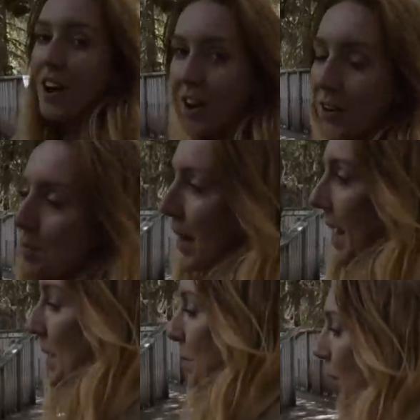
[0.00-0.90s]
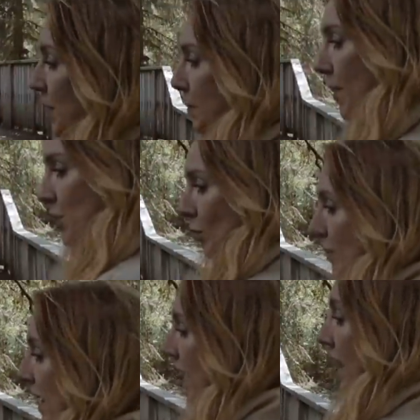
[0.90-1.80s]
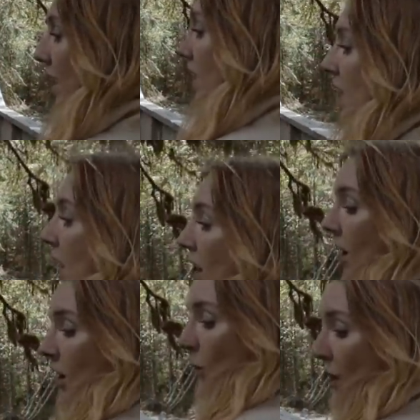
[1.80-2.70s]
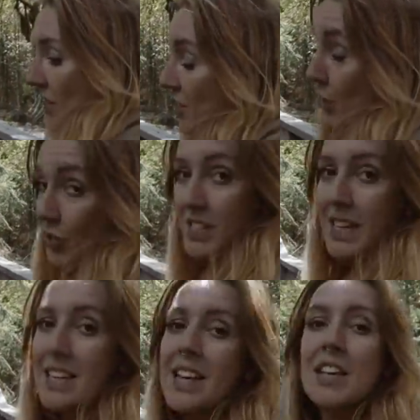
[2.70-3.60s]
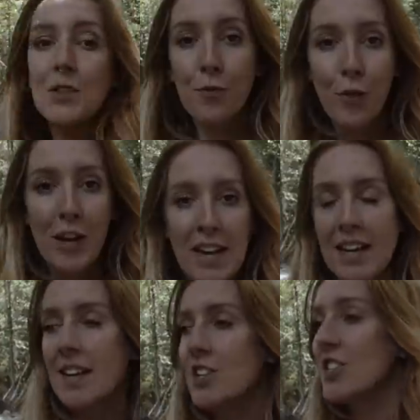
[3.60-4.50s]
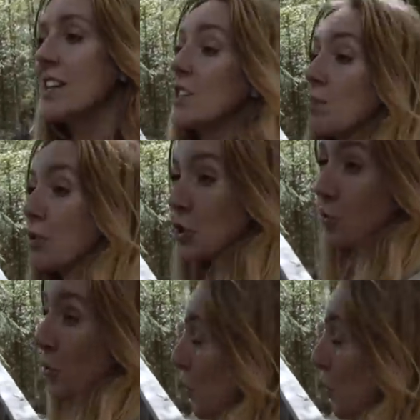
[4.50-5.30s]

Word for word: can't complain, but we spoke to the woman here. When there's no grizzlies, it's free and it, she said it's a beautiful